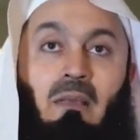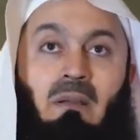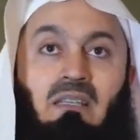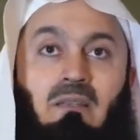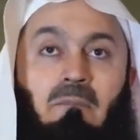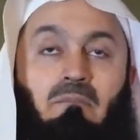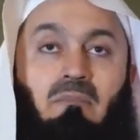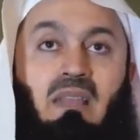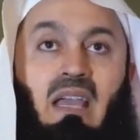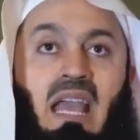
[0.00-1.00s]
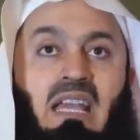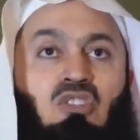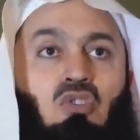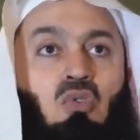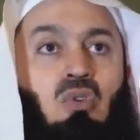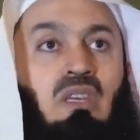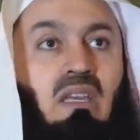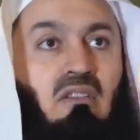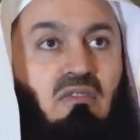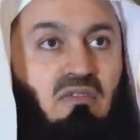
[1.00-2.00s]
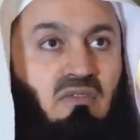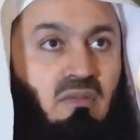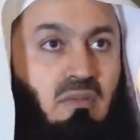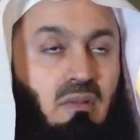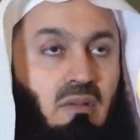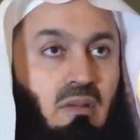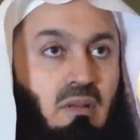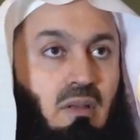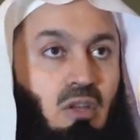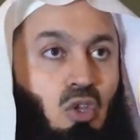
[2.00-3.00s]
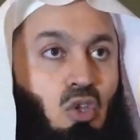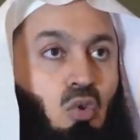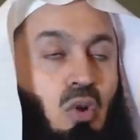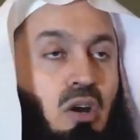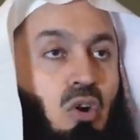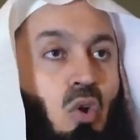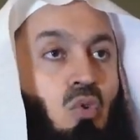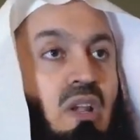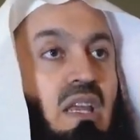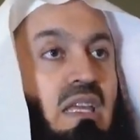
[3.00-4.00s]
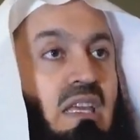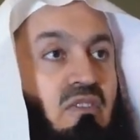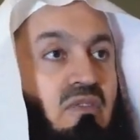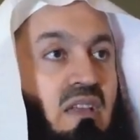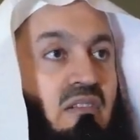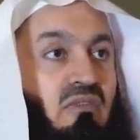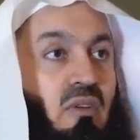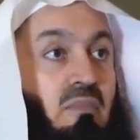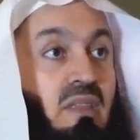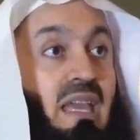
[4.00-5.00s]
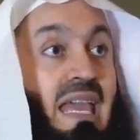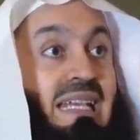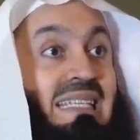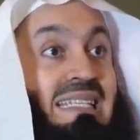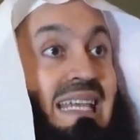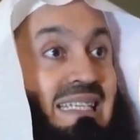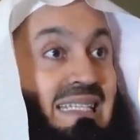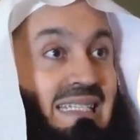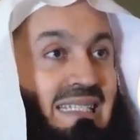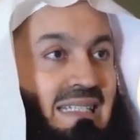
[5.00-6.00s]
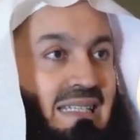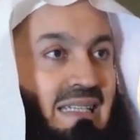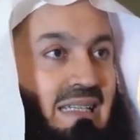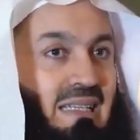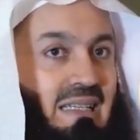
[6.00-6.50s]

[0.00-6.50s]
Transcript: But as you give, you are only giving from the excess.